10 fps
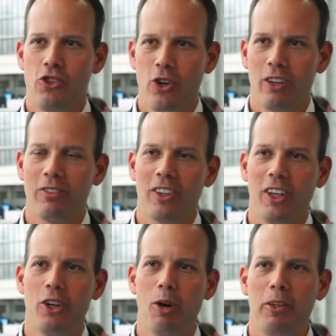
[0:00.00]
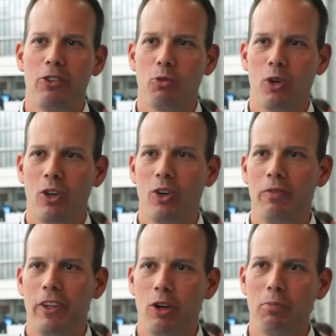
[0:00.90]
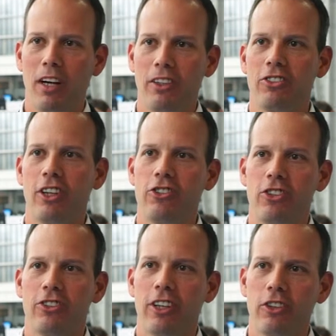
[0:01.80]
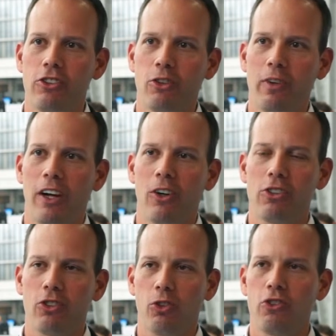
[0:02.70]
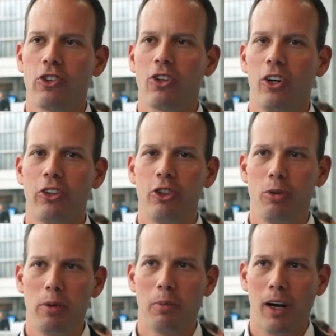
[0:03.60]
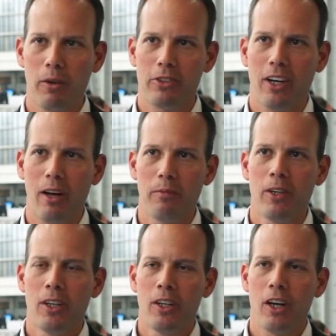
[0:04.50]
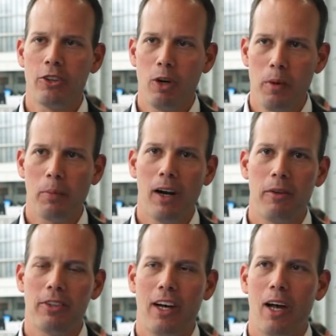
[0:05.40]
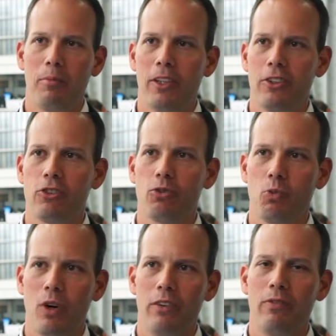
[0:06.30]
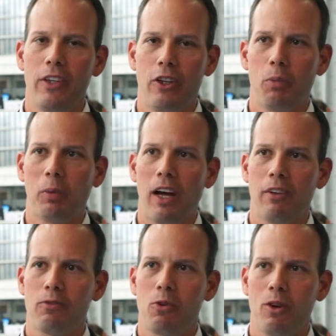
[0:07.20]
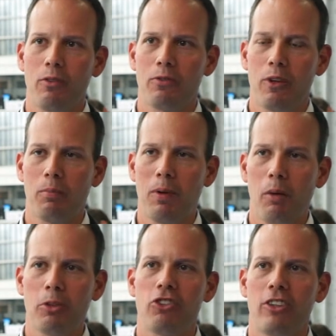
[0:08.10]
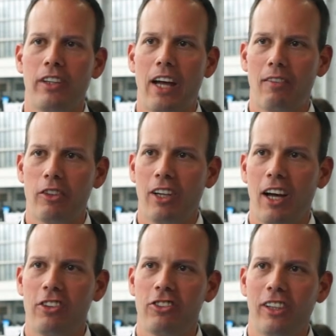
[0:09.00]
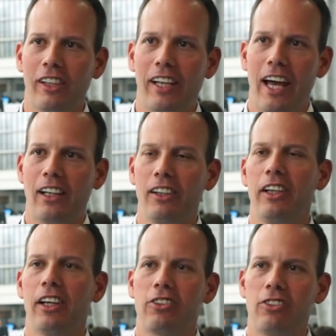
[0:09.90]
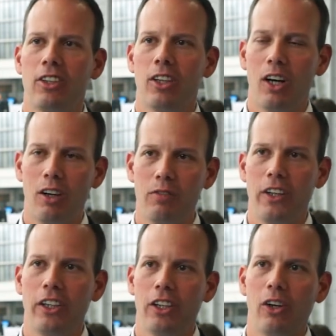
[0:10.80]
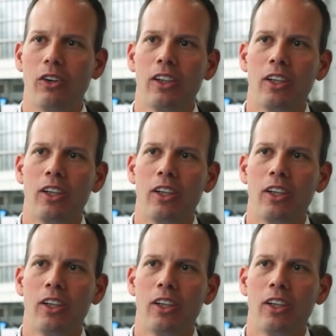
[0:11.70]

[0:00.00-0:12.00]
Sure. Adobe's work on video monetization centers around our solution called Adobe Primetime. Adobe Primetime is one video platform for the publishing, advertising, and analytics of video.